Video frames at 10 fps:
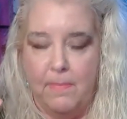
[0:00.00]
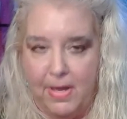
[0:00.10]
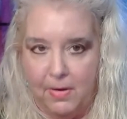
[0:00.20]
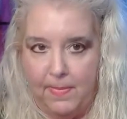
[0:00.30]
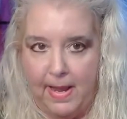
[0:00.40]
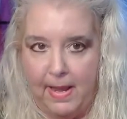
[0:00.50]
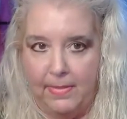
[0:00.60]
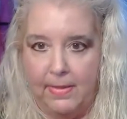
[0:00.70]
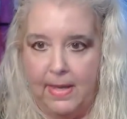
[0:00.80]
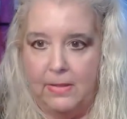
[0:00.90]
better
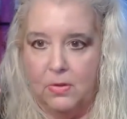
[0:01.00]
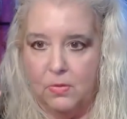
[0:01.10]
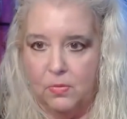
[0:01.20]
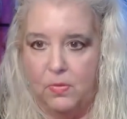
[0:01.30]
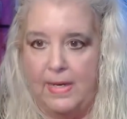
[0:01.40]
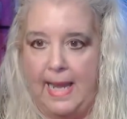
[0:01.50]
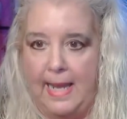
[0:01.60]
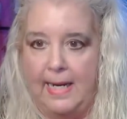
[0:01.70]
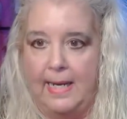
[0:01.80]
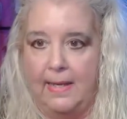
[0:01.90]
path, and you're
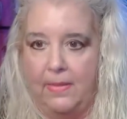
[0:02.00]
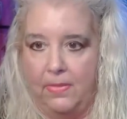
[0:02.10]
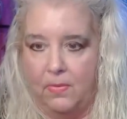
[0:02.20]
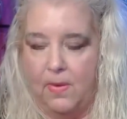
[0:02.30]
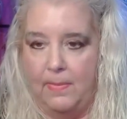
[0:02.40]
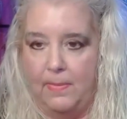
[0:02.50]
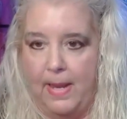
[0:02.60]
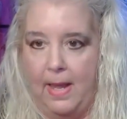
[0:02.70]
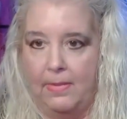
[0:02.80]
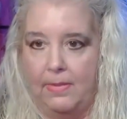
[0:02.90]
creating the right path.